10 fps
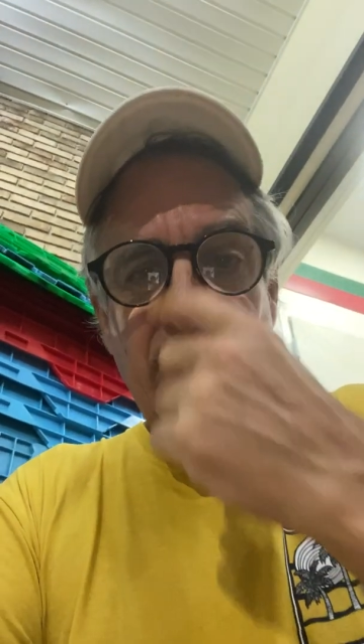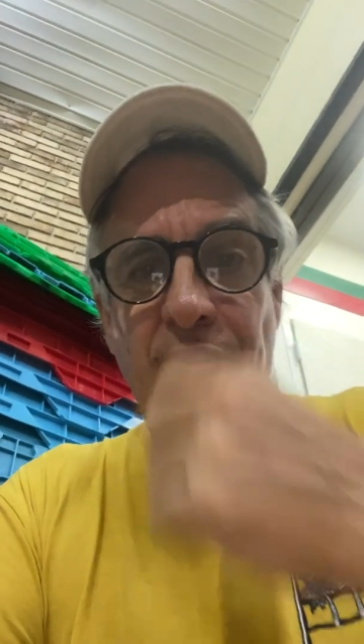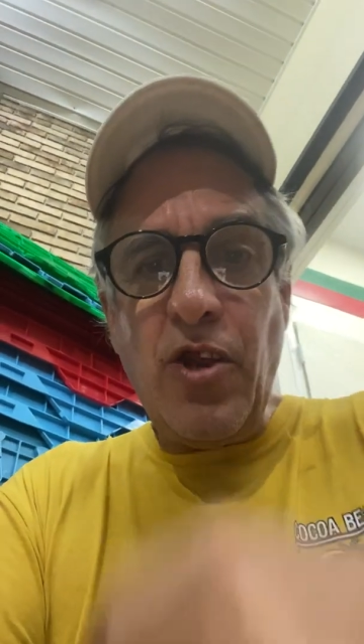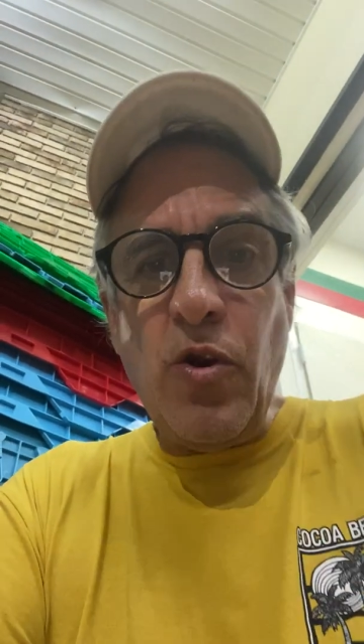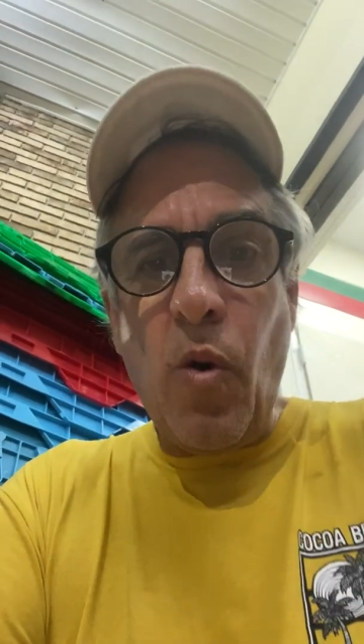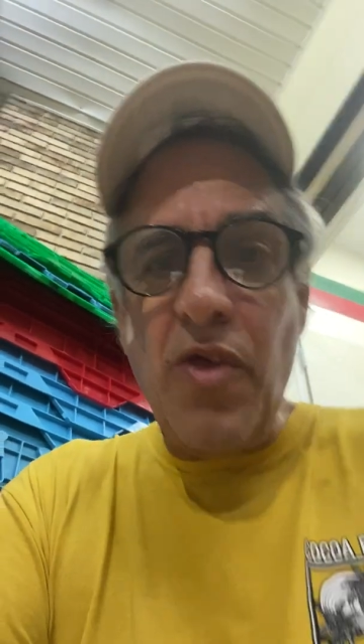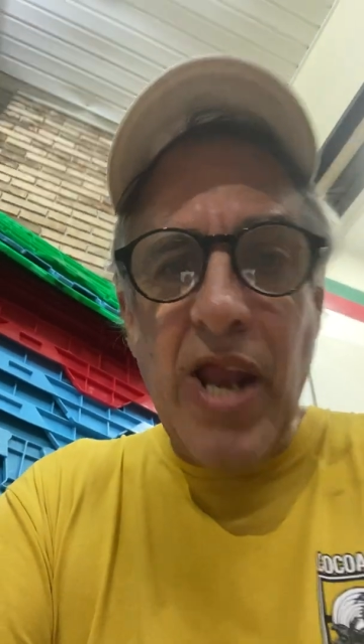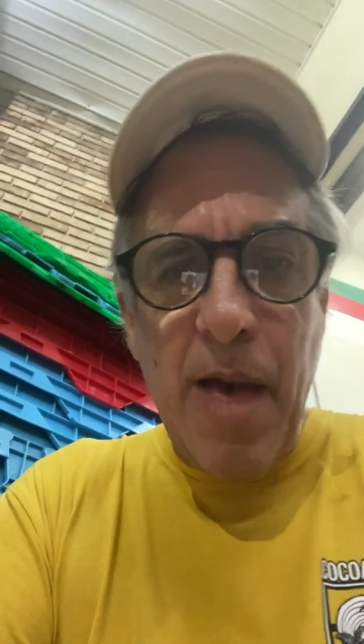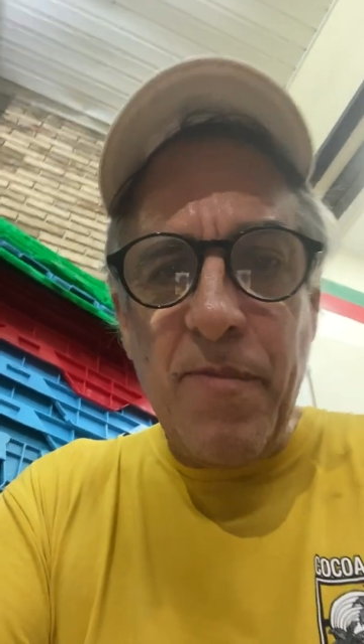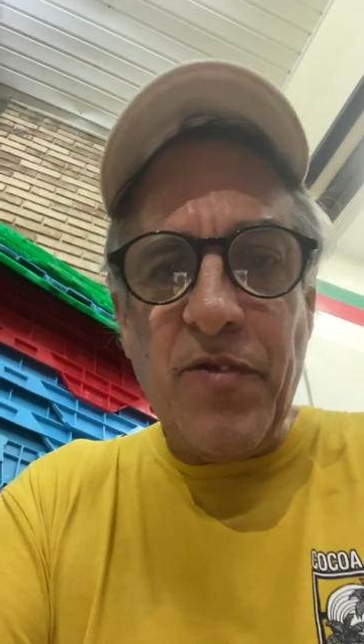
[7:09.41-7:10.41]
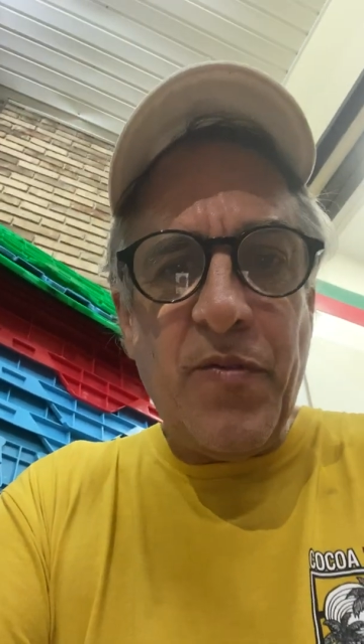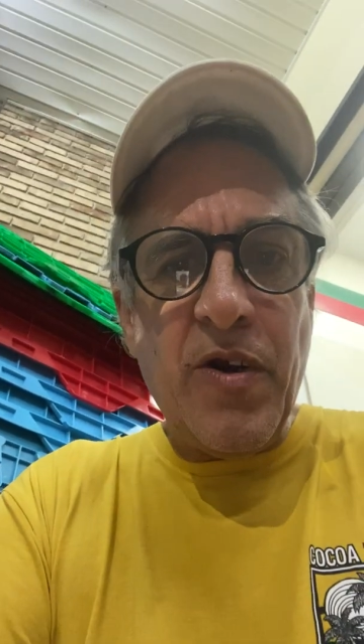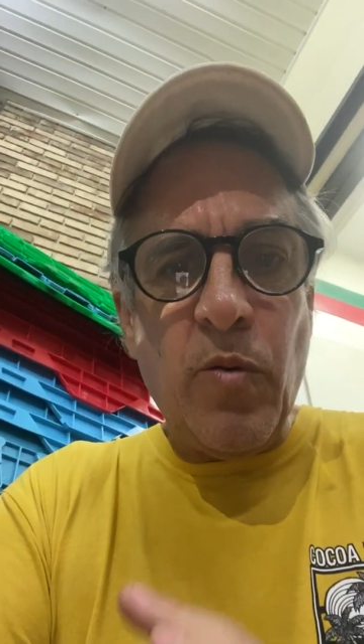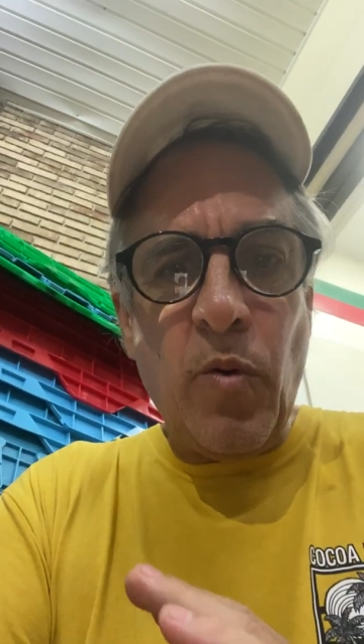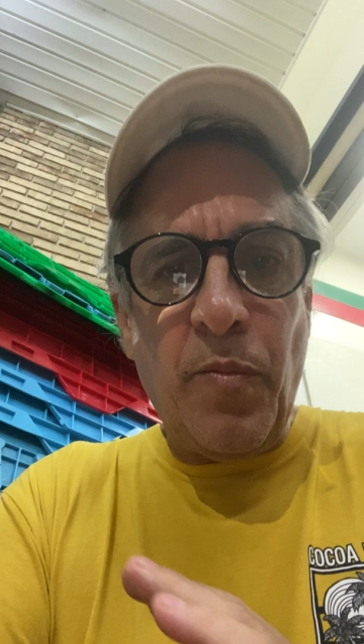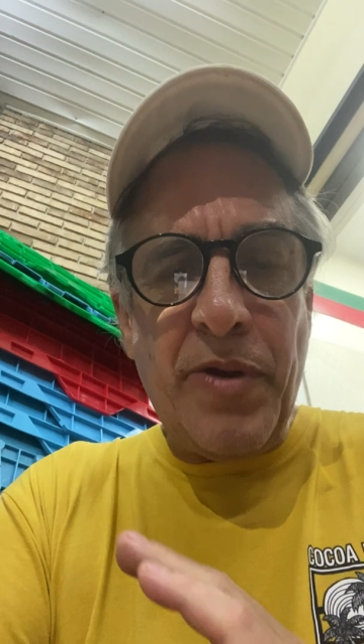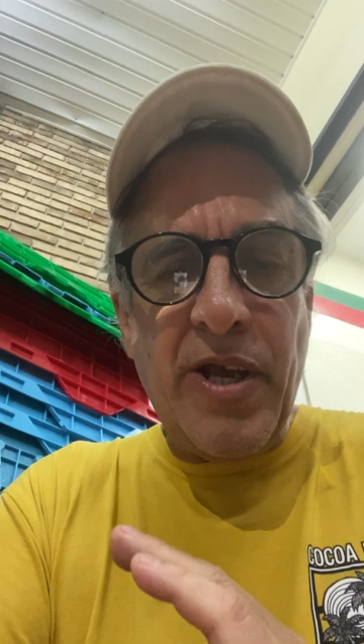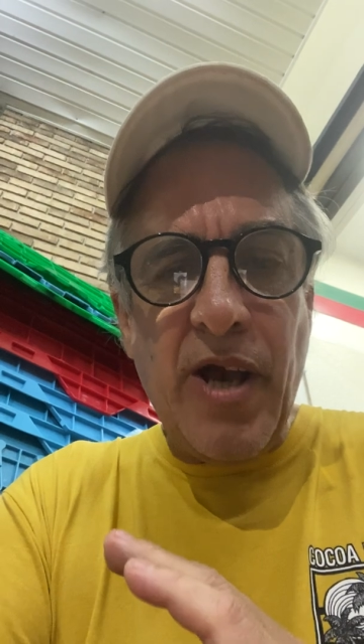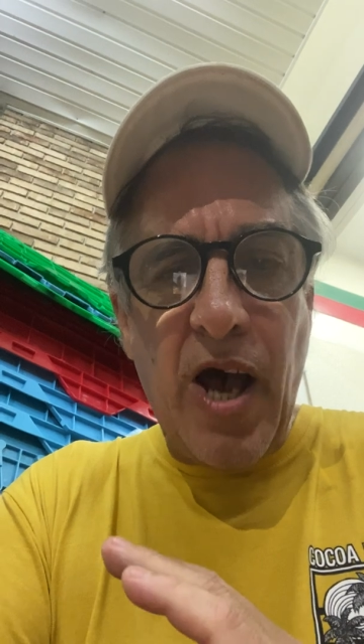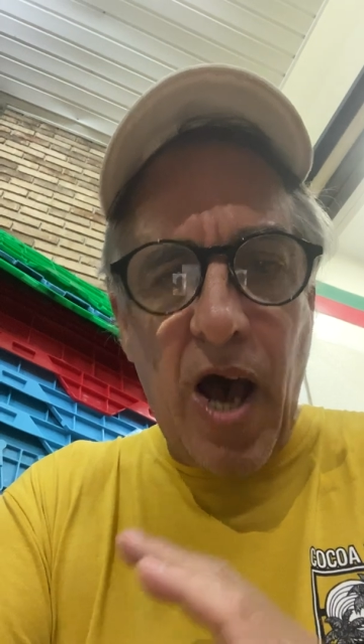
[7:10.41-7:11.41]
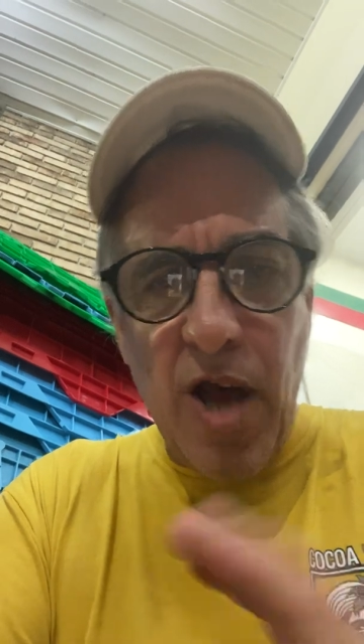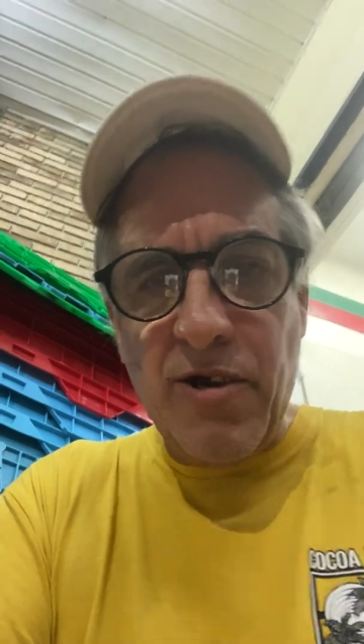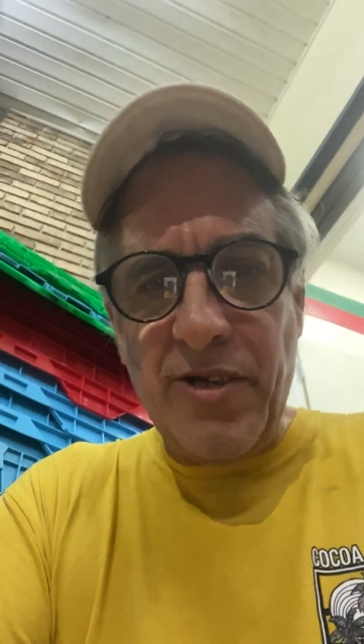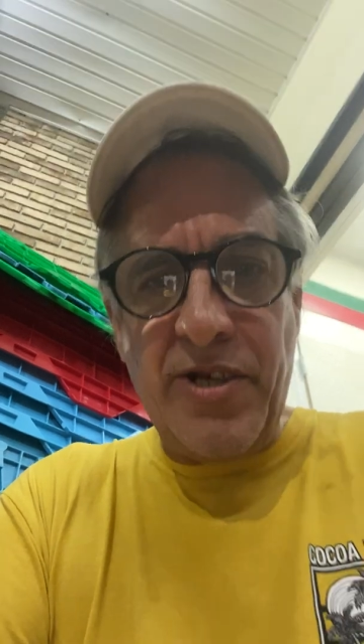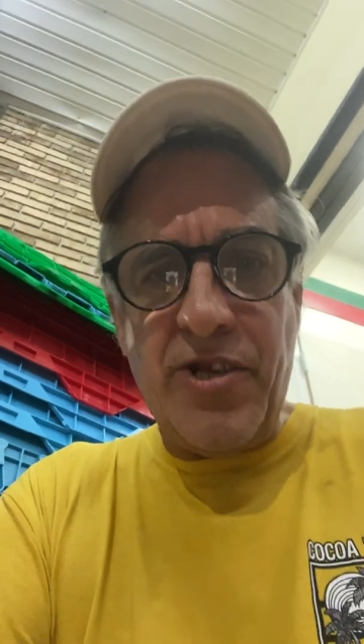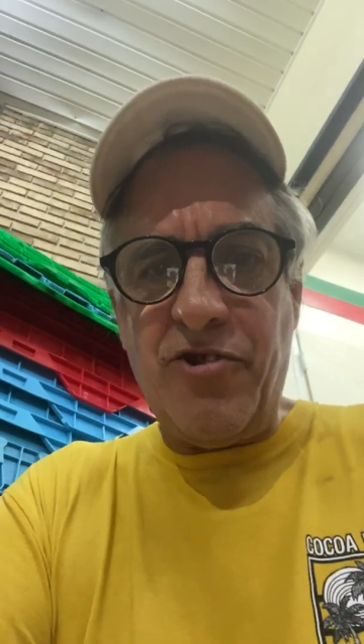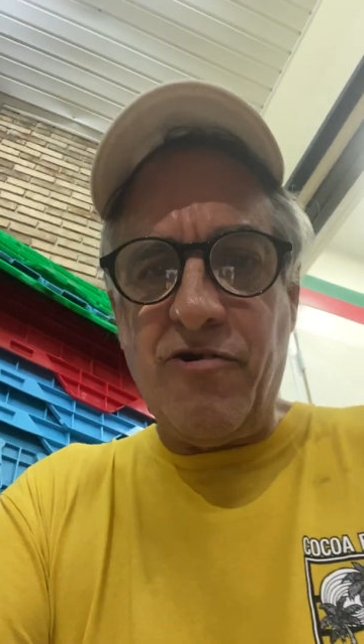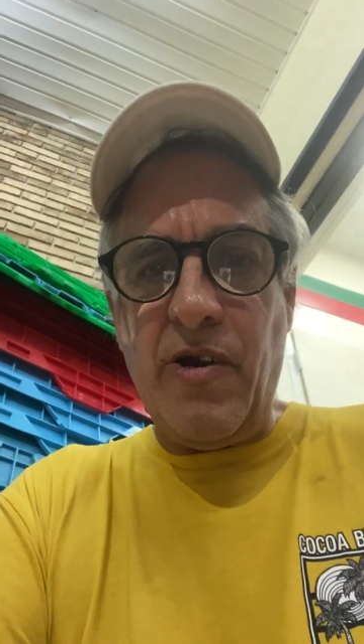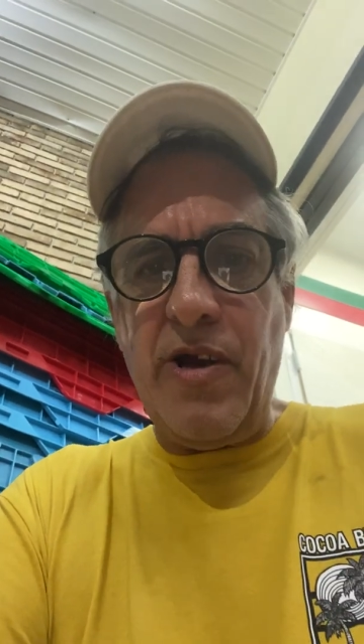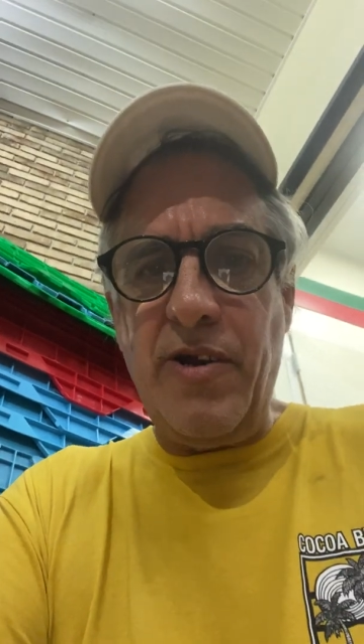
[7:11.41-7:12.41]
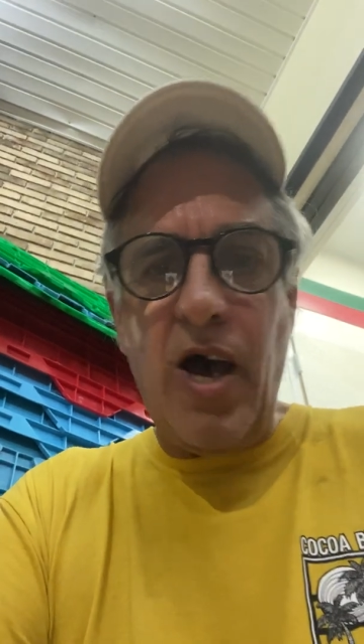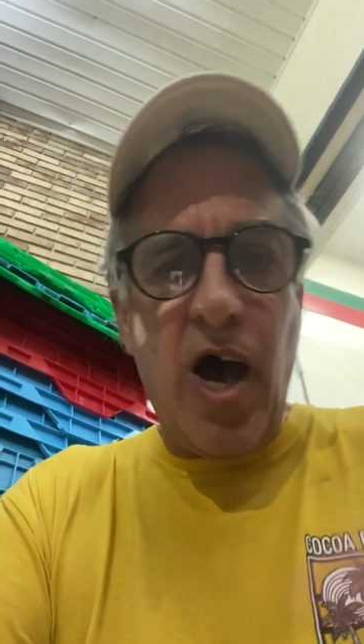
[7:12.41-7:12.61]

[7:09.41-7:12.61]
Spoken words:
The northern hemisphere will be utterly destroyed.